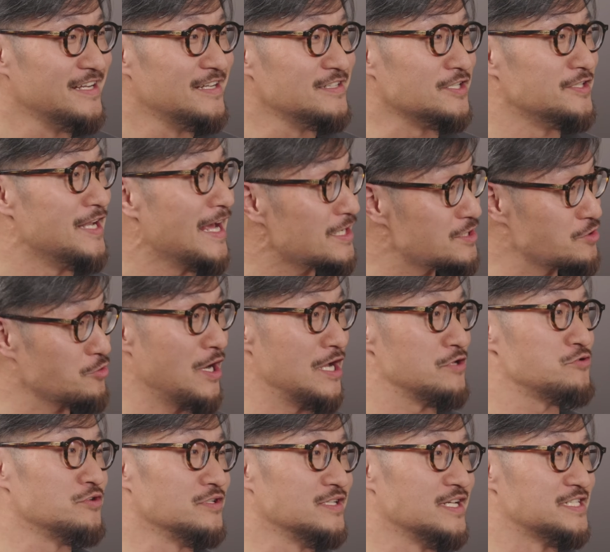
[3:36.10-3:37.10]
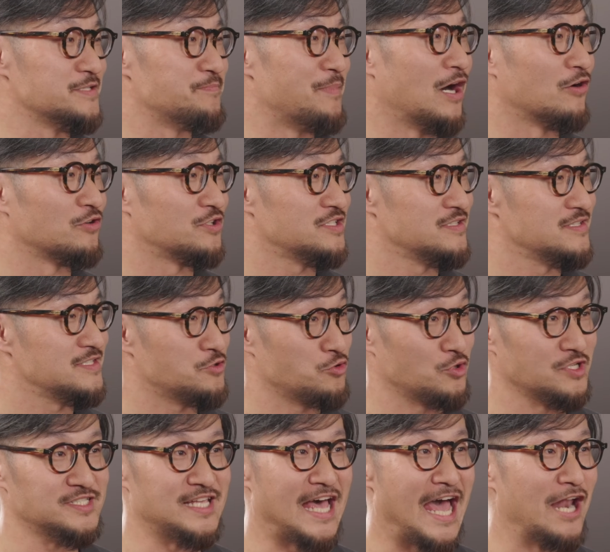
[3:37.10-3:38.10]
The next question is about
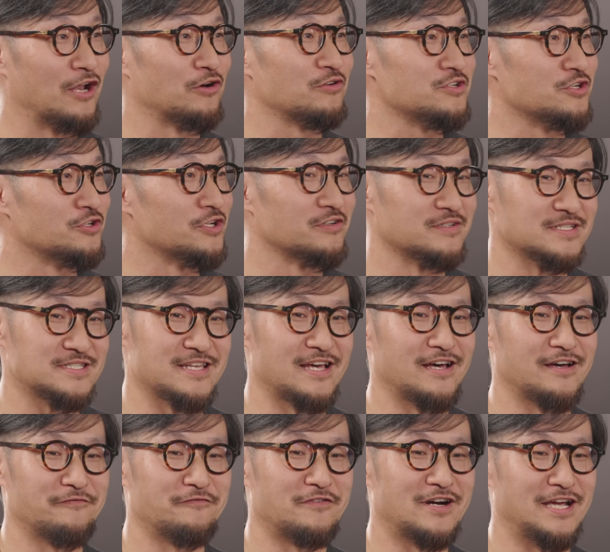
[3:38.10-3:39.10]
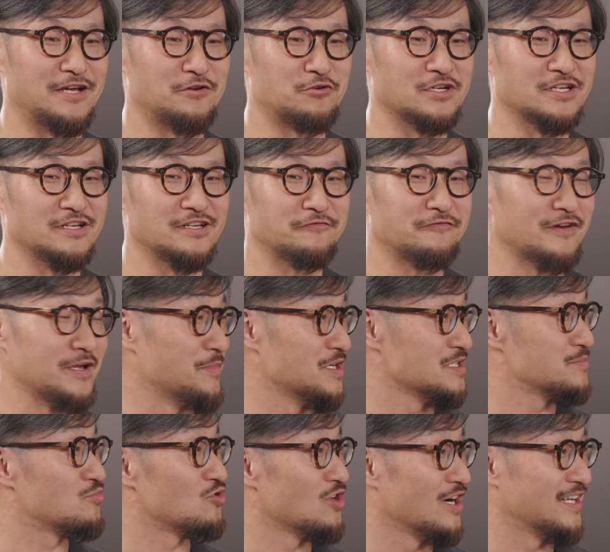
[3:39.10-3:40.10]
Strix Hello. You know, it's a very
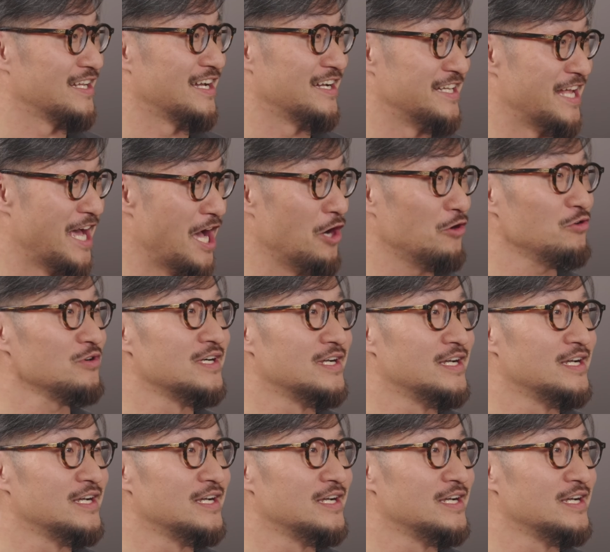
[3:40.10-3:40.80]
famous product now.